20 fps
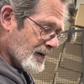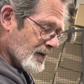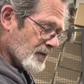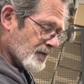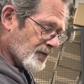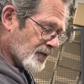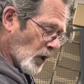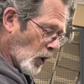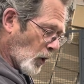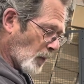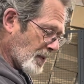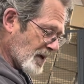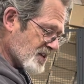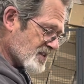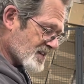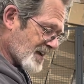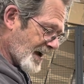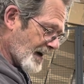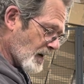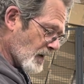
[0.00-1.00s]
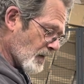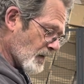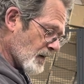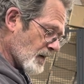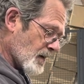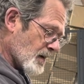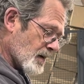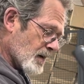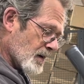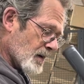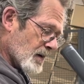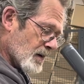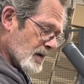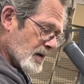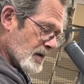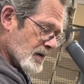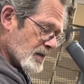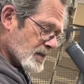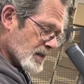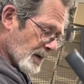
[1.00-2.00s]
don't be scared
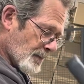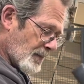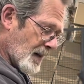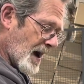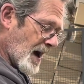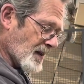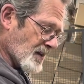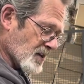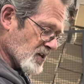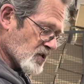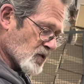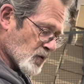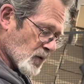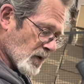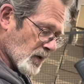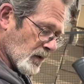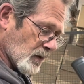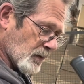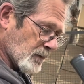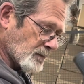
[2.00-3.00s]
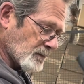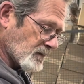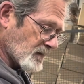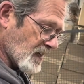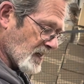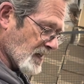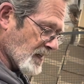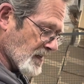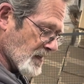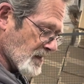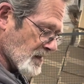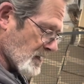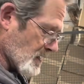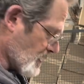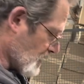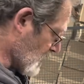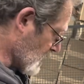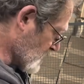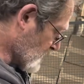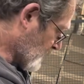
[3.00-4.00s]
to buy this drill. It
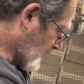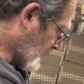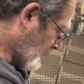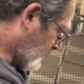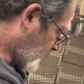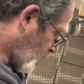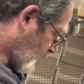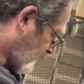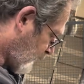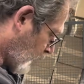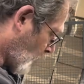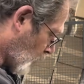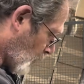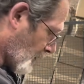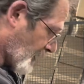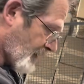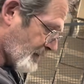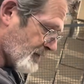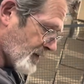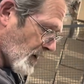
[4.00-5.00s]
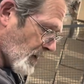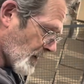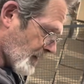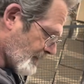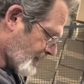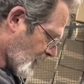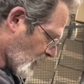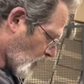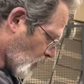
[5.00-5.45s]
has been performing very, very